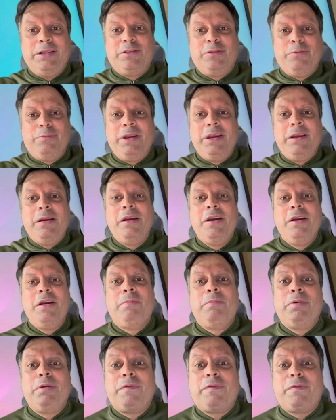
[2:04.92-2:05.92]
to be.
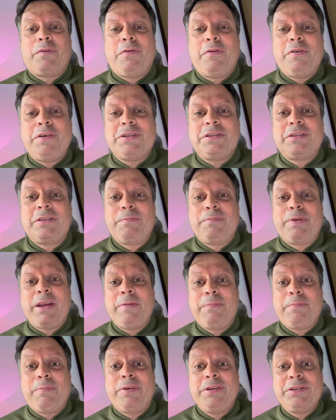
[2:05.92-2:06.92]
But of course, the
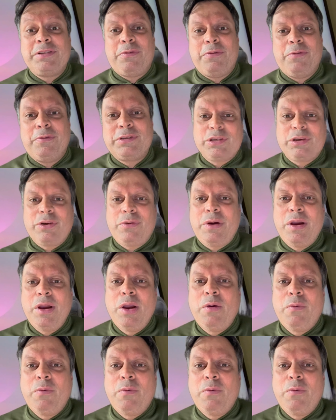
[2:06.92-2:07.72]
paper is also